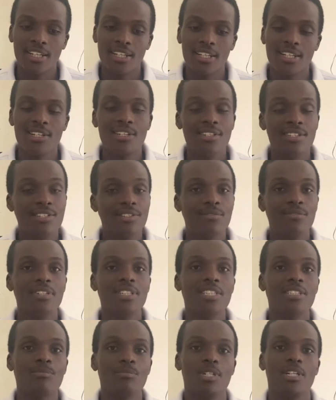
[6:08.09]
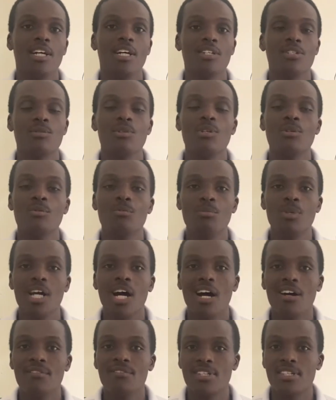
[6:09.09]
Then this fish may as well be
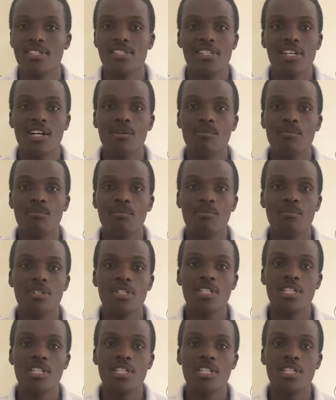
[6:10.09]
having some